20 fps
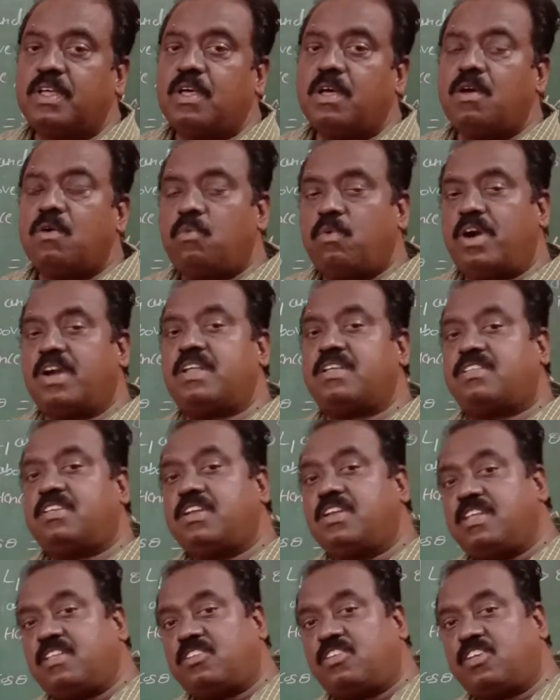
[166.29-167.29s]
What is
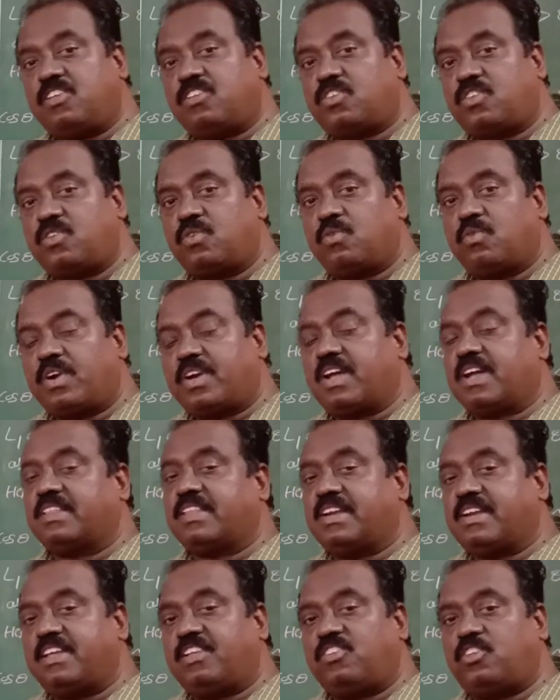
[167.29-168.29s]
DCs? What are
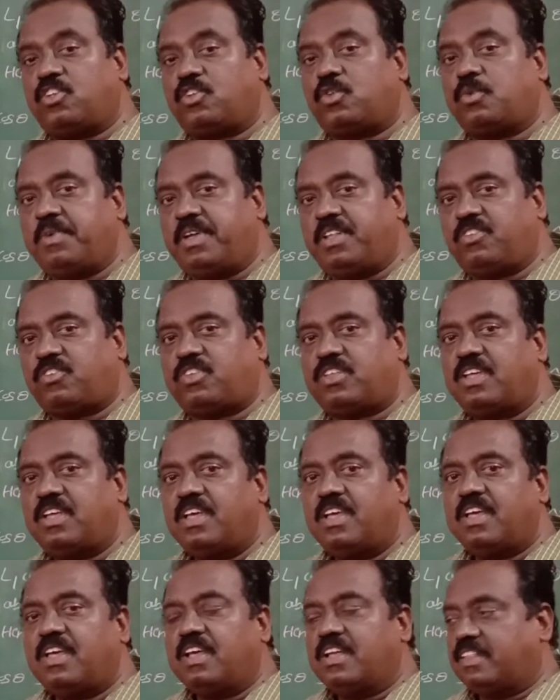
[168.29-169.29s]
the DCs means?
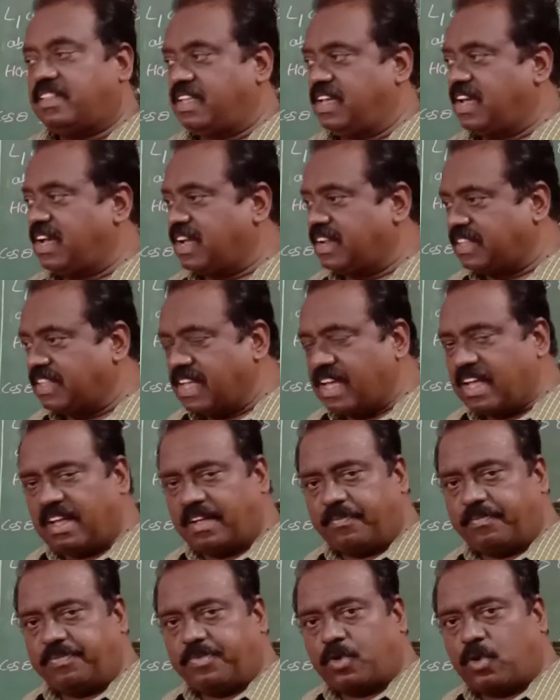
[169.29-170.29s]
They are
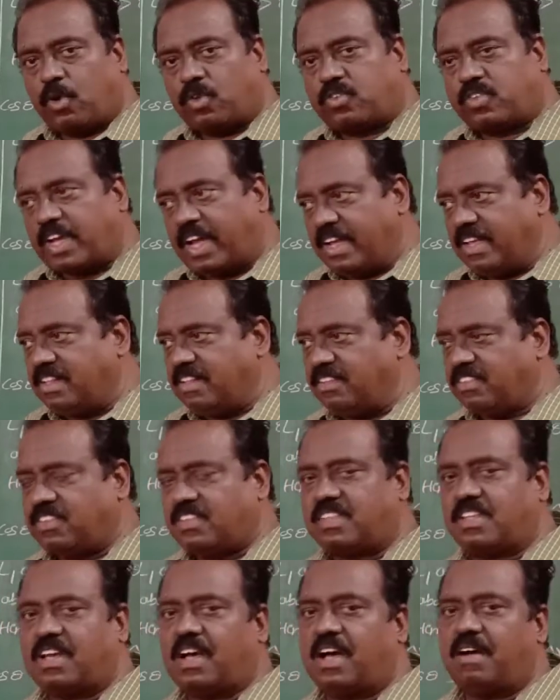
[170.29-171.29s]
the
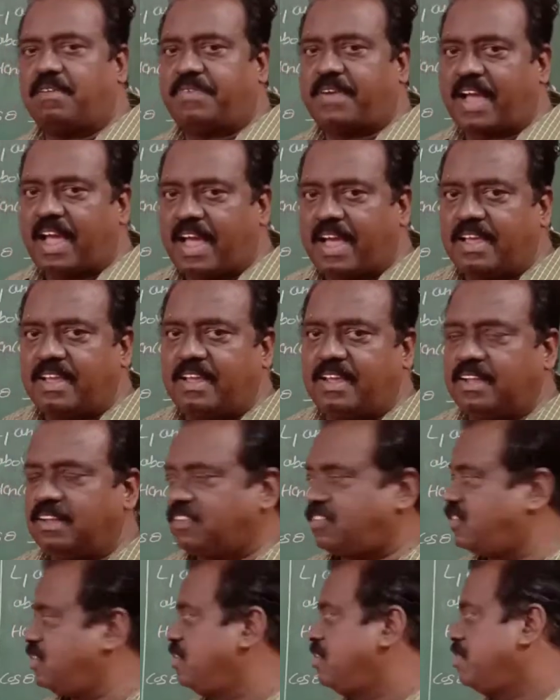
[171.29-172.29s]
cosines of
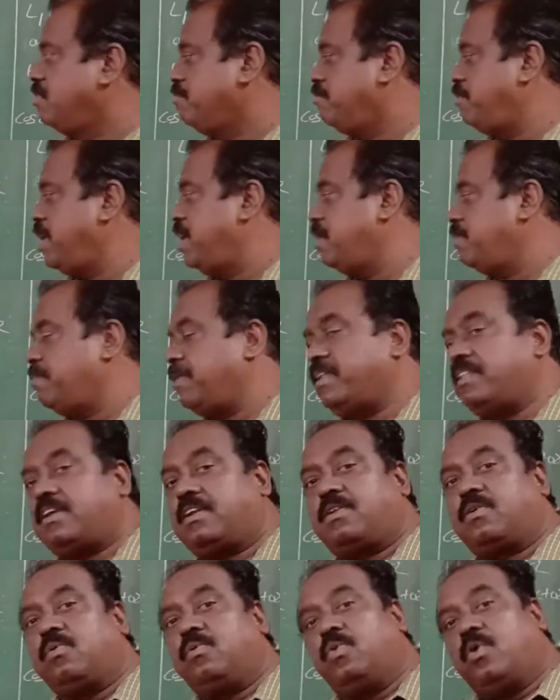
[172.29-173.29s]
angles made by
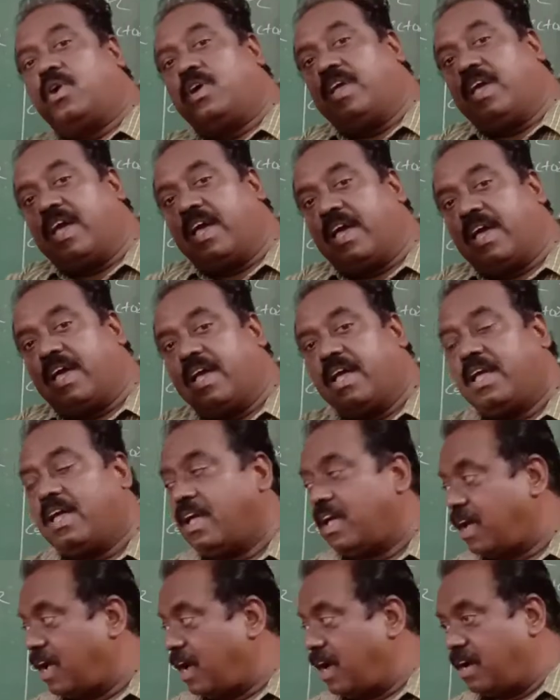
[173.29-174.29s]
that OA
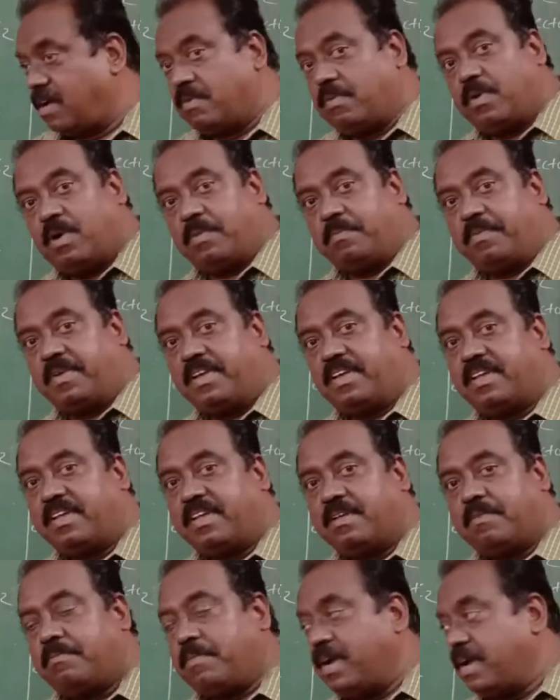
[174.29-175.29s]
or OB.
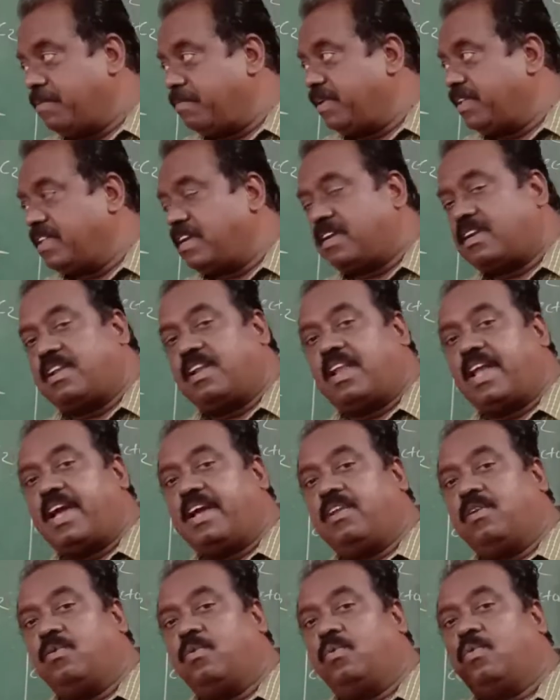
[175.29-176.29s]
Made by that
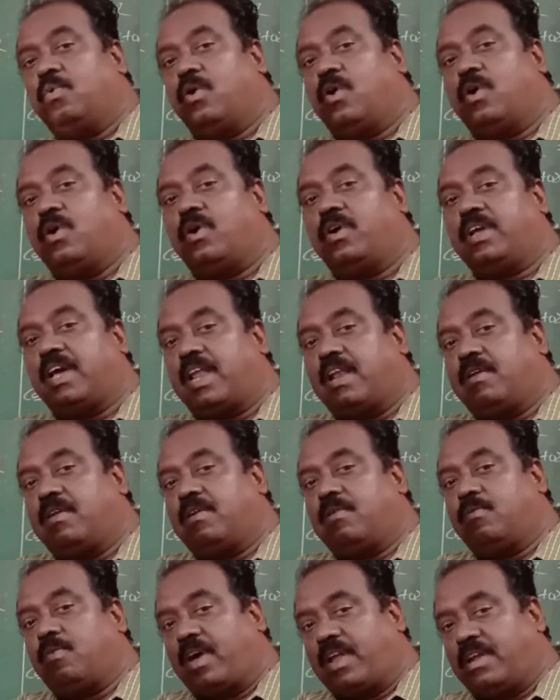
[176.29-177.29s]
line
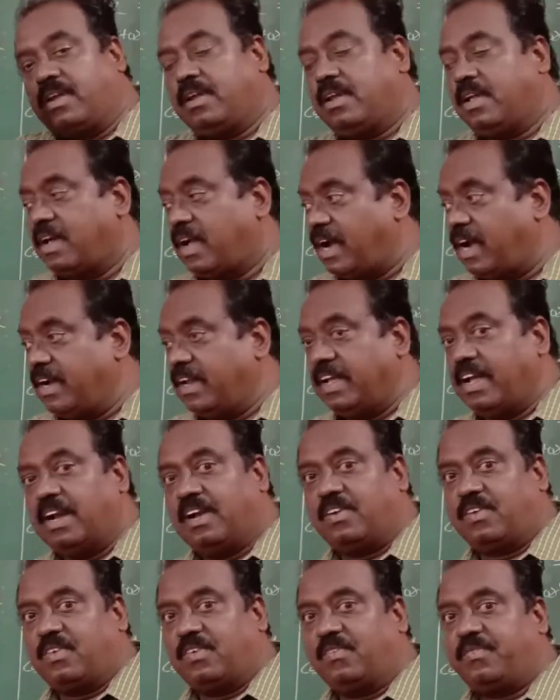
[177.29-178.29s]
OL1 and
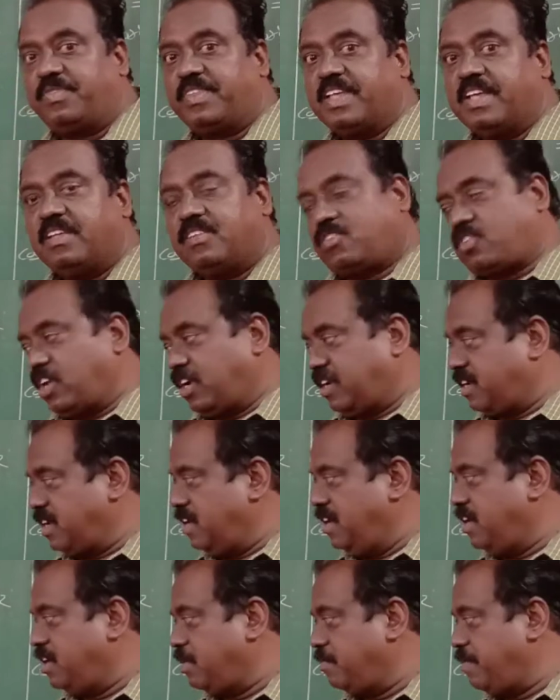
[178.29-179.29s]
L2.
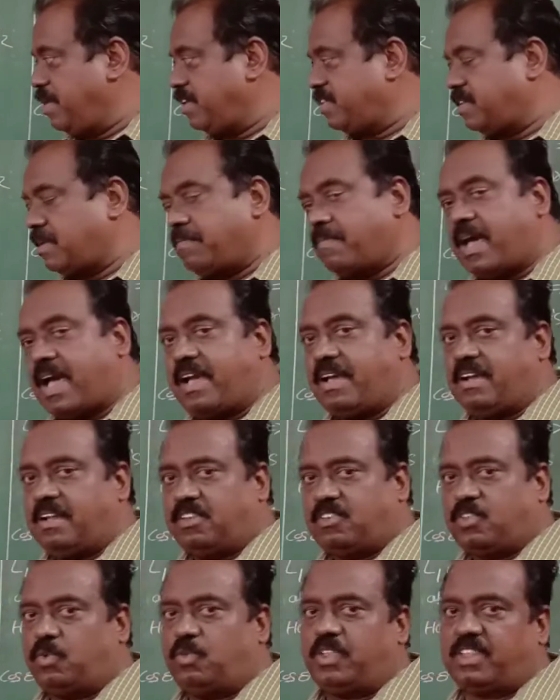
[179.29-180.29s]
Certainly it makes some
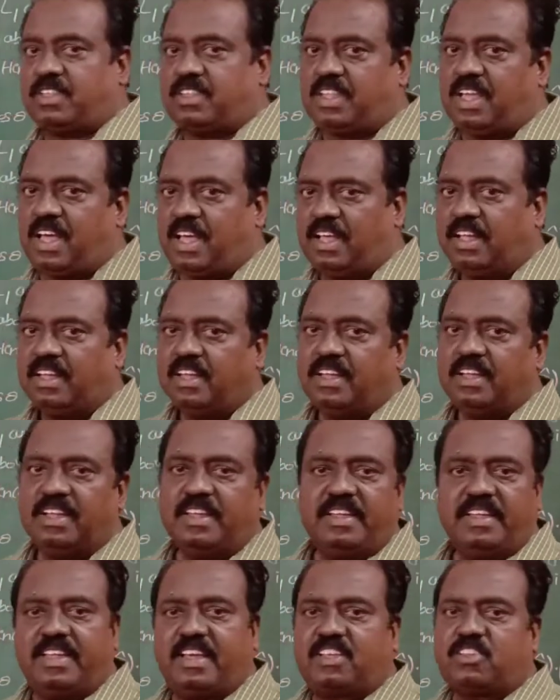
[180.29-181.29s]
angles with the
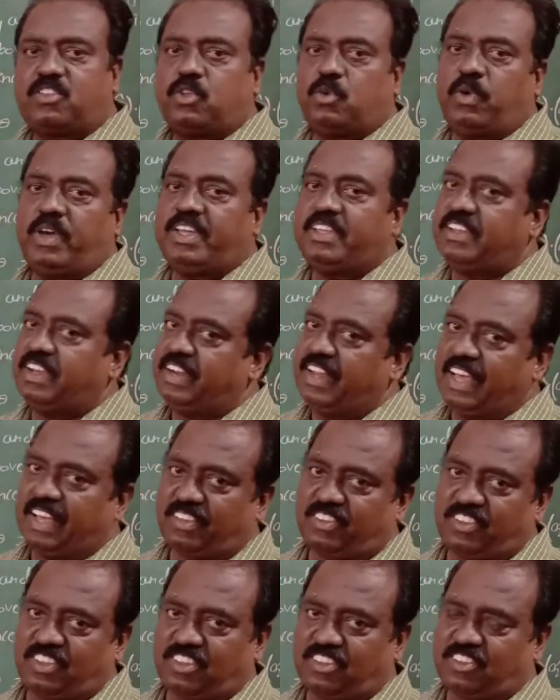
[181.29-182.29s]
XYZ
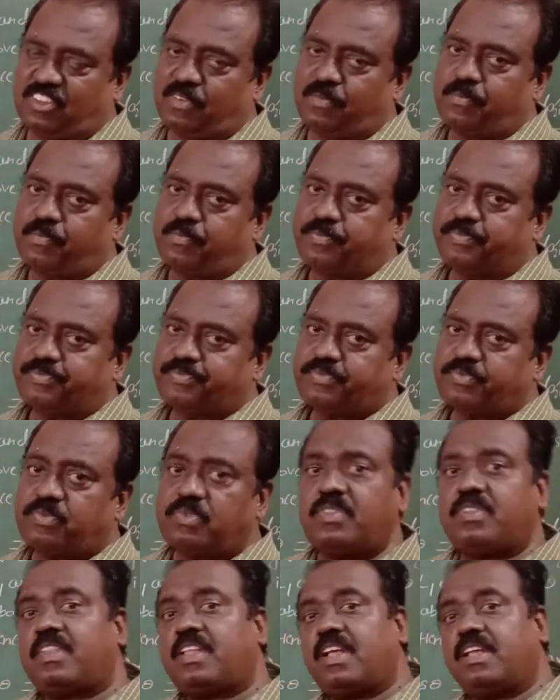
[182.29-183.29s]
axis.
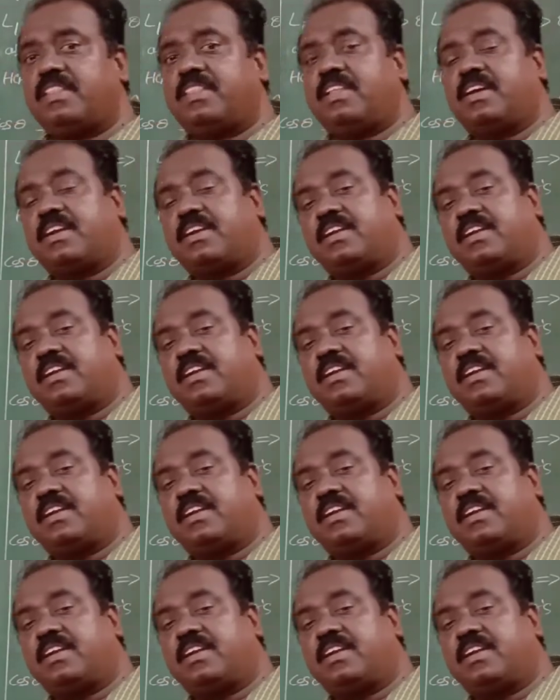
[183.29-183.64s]
That